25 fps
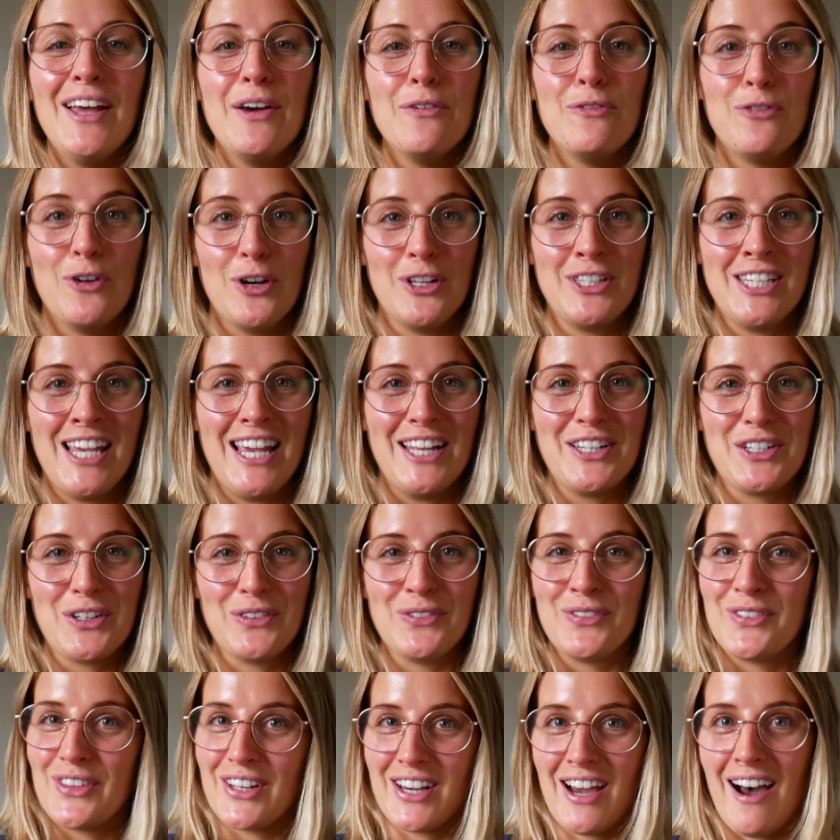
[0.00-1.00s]
footage
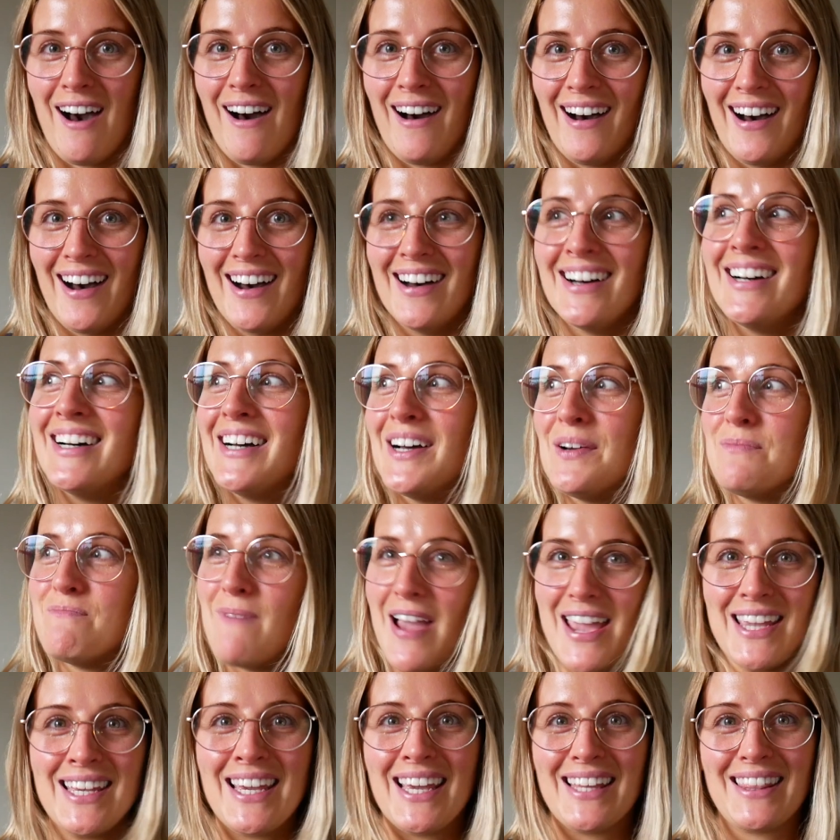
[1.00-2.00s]
of the car
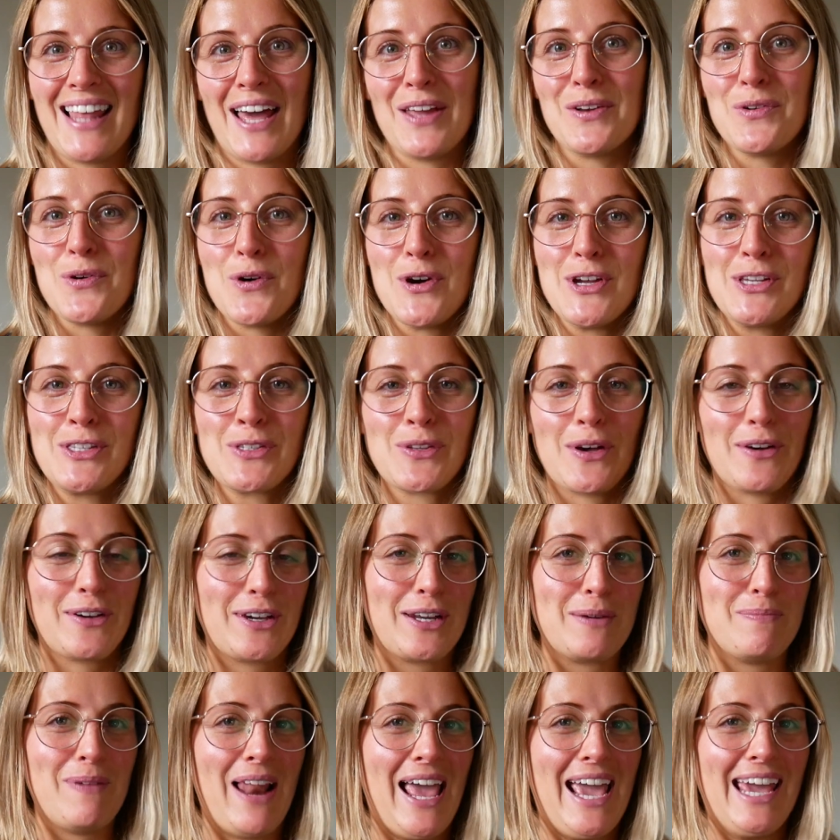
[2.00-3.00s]
making that noise, so I'm
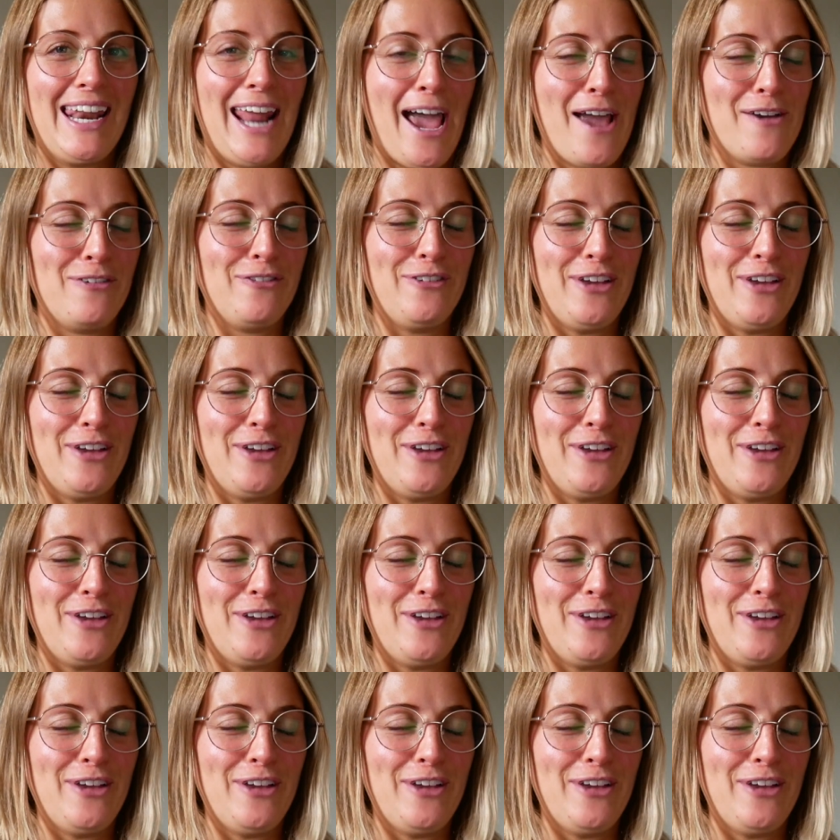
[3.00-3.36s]
gonna play it now for